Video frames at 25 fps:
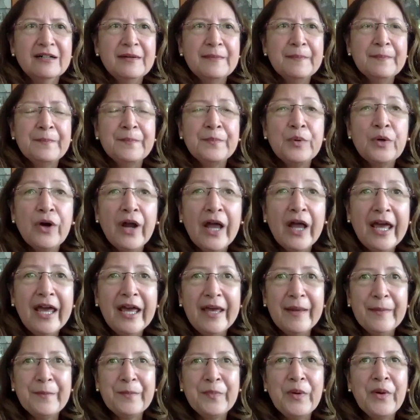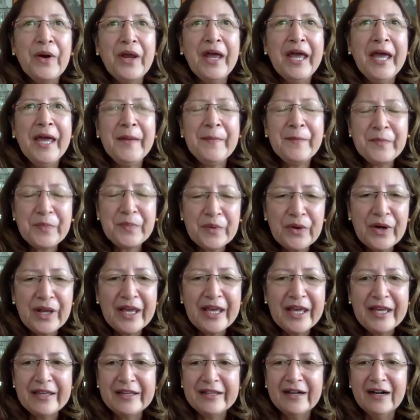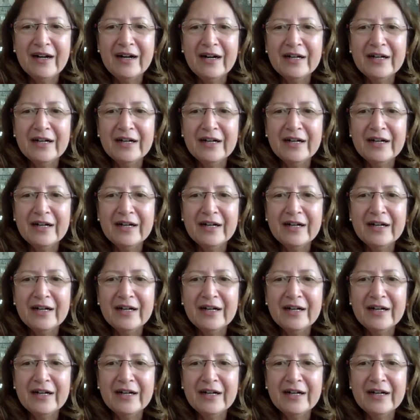Pray, pray, pray.